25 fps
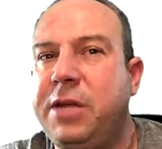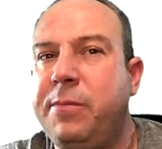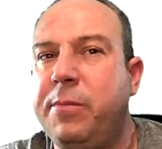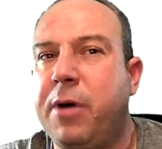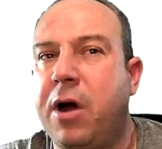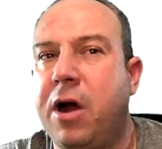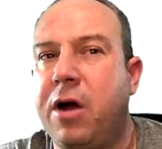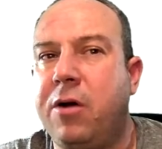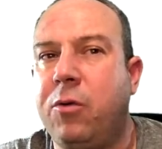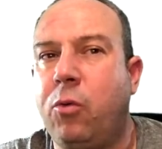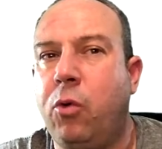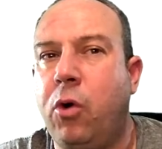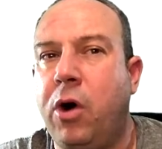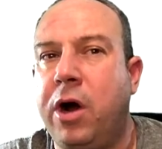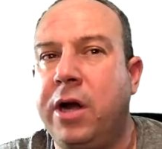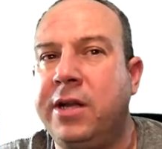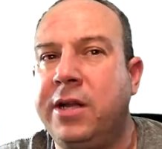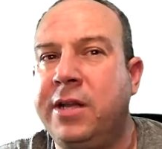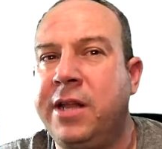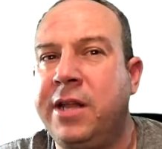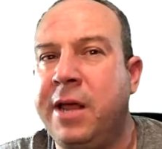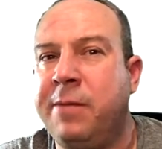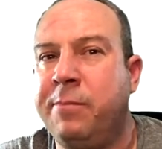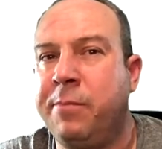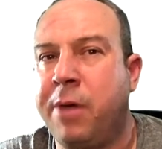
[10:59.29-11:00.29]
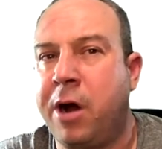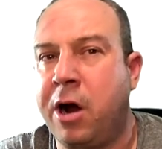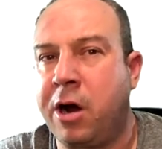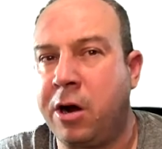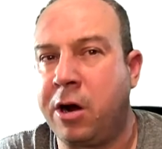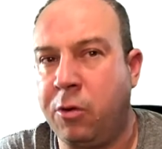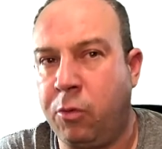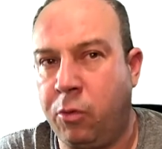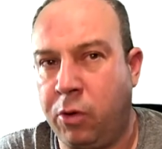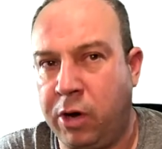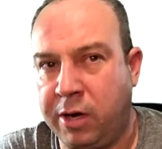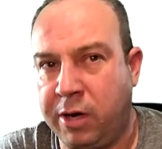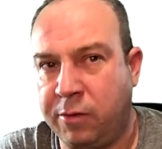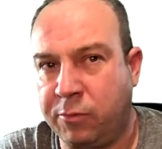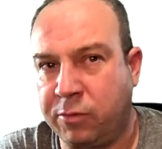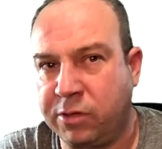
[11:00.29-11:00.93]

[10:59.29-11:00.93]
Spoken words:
bar of 1 and n bar of 1,